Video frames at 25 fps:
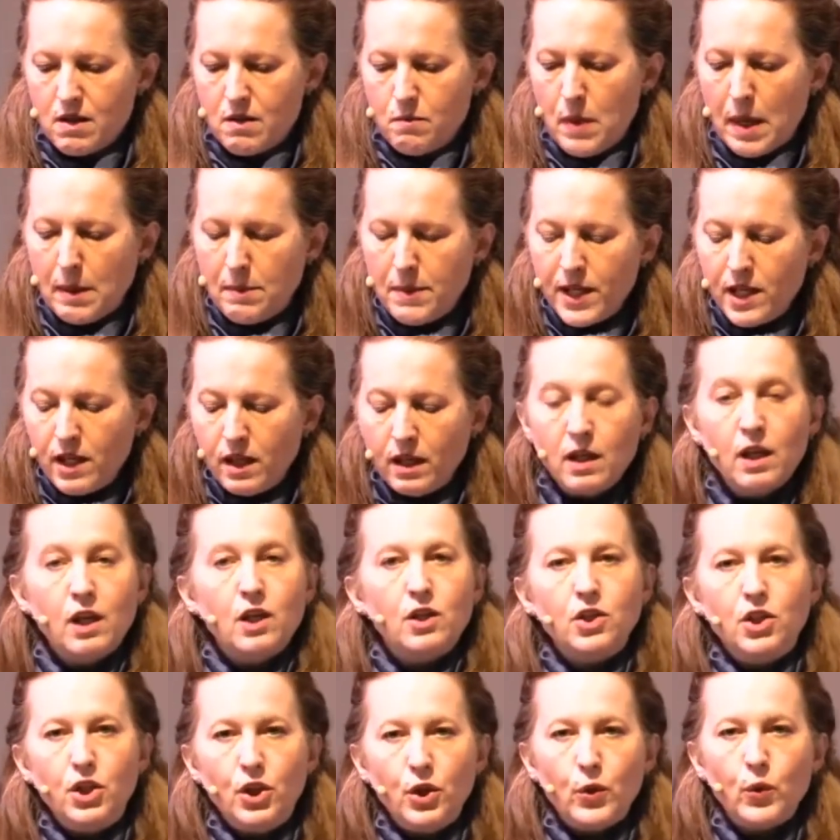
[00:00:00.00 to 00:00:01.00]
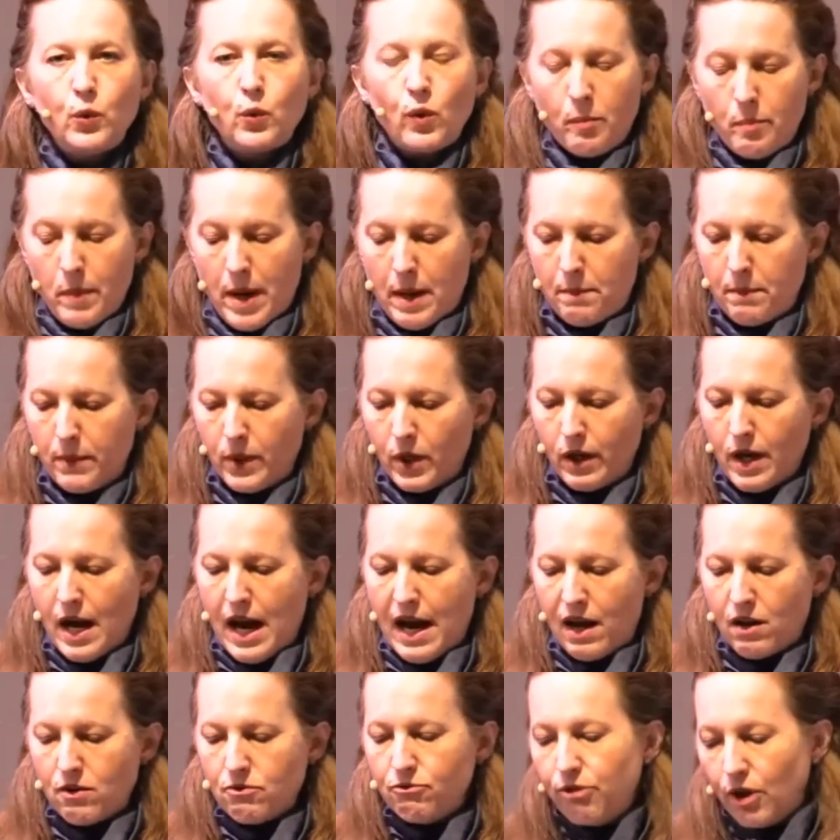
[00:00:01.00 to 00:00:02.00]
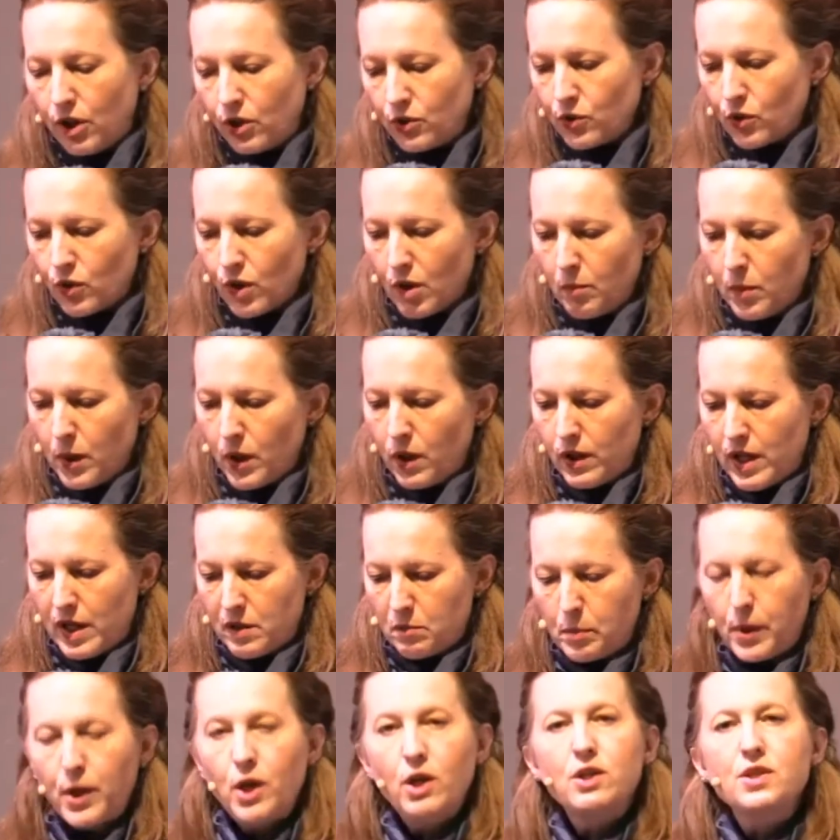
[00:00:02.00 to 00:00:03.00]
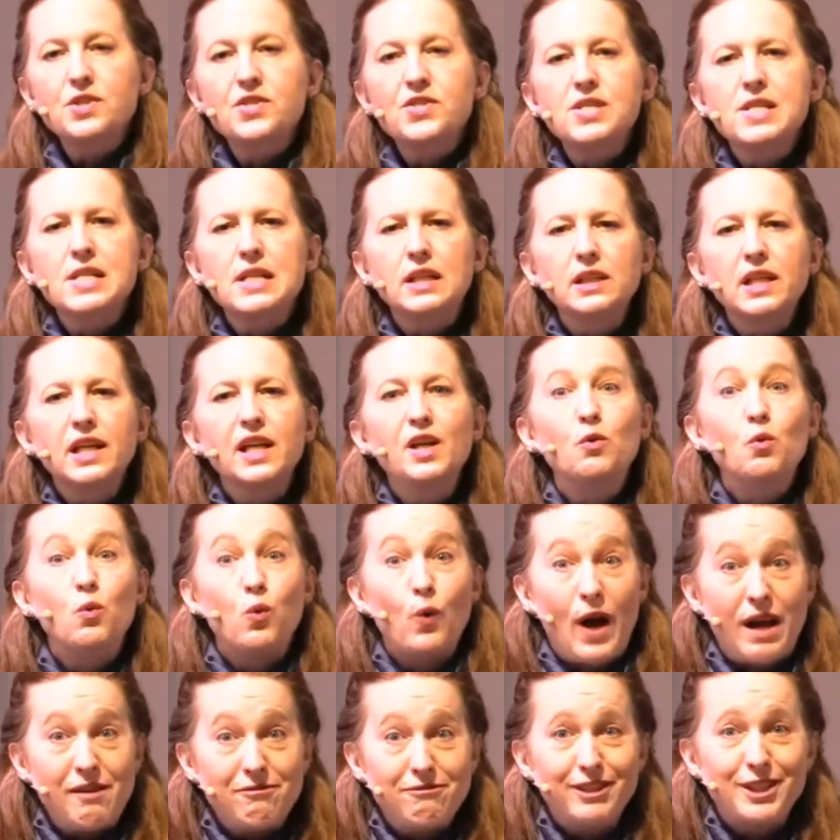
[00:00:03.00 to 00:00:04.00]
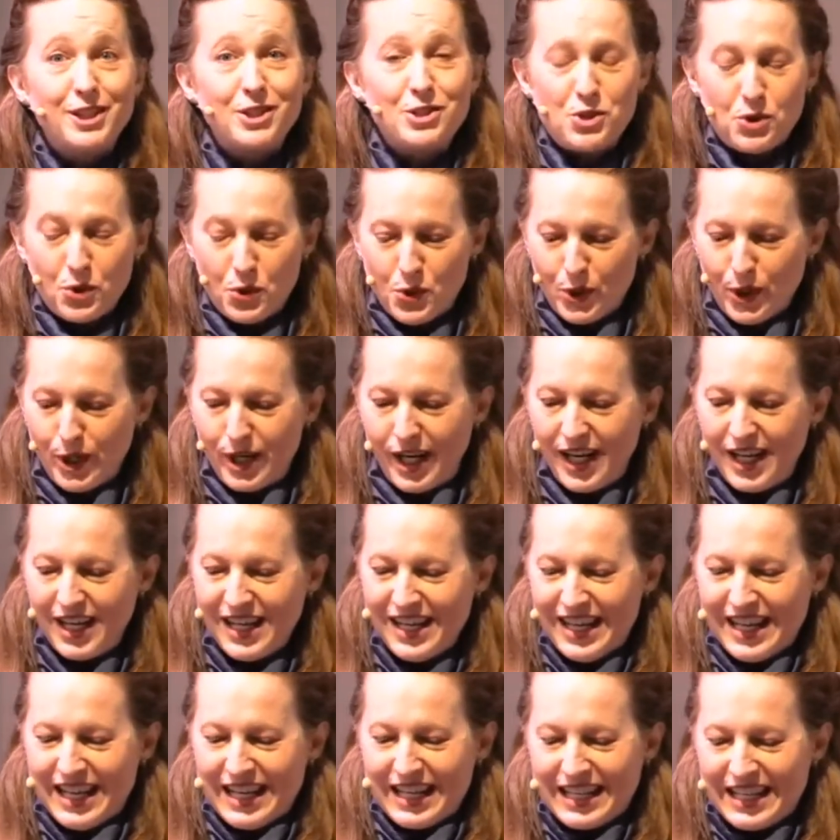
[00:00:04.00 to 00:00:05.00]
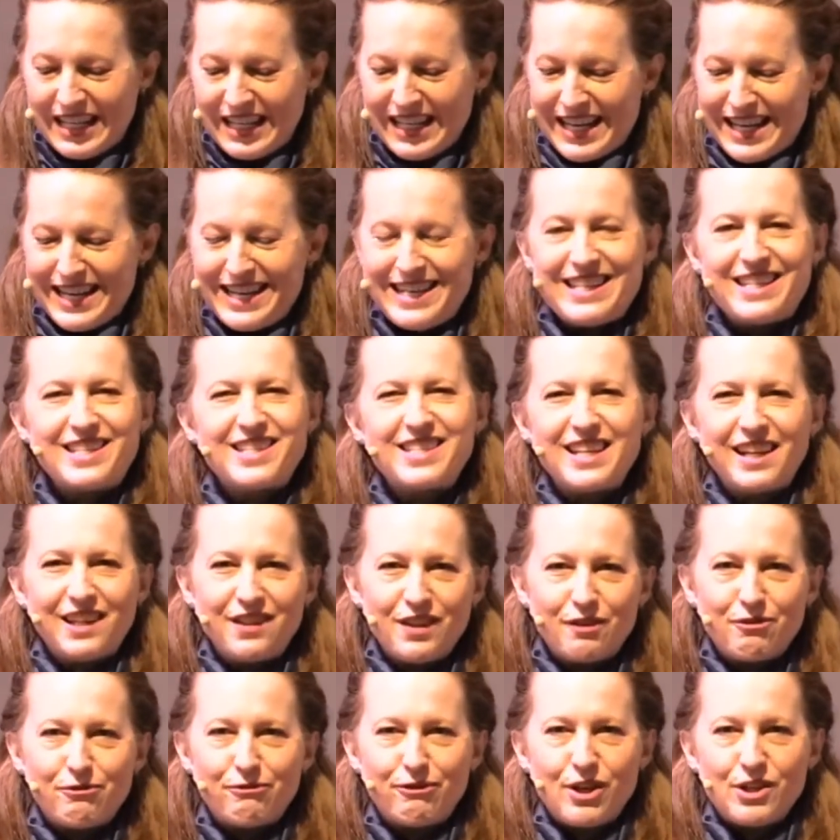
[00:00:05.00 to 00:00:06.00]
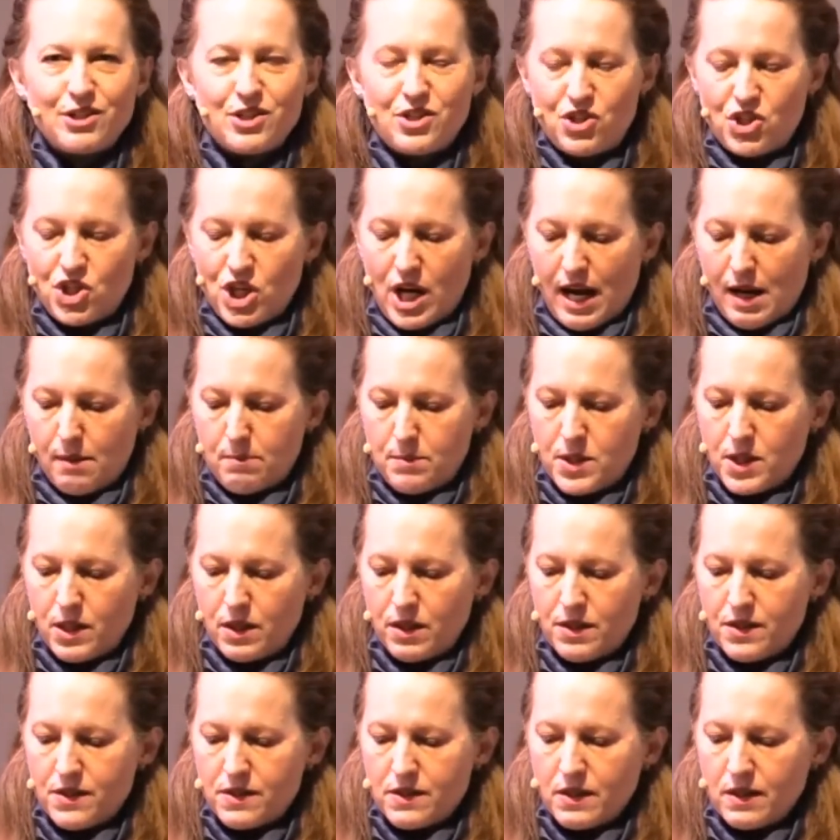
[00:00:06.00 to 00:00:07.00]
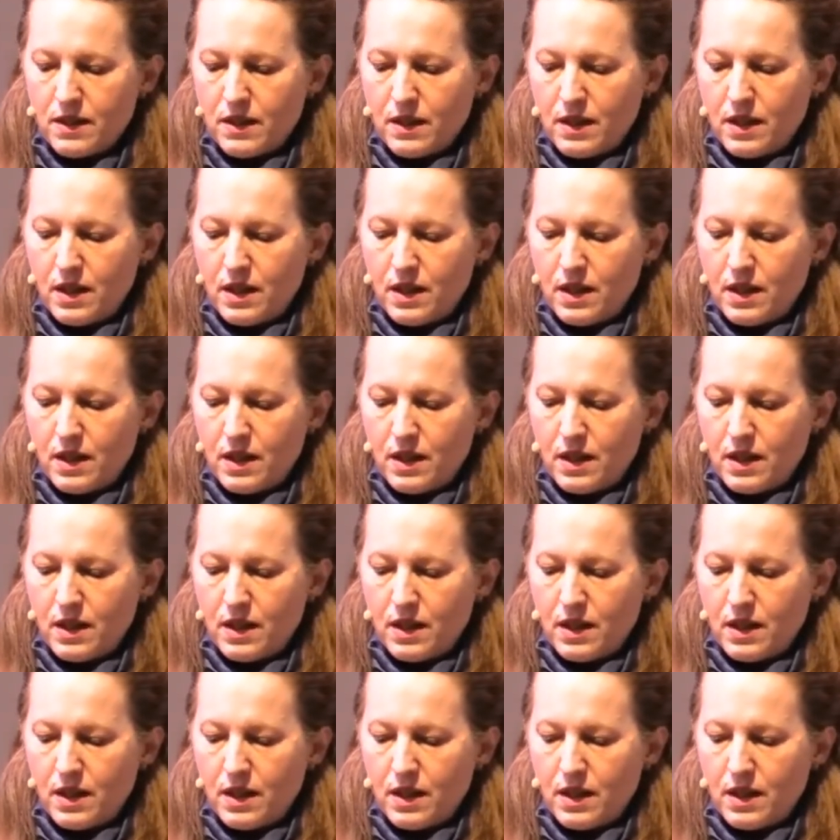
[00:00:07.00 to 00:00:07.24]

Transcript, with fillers: Maybe you remember how vulnerable and personally revelatory he is in the first chapters.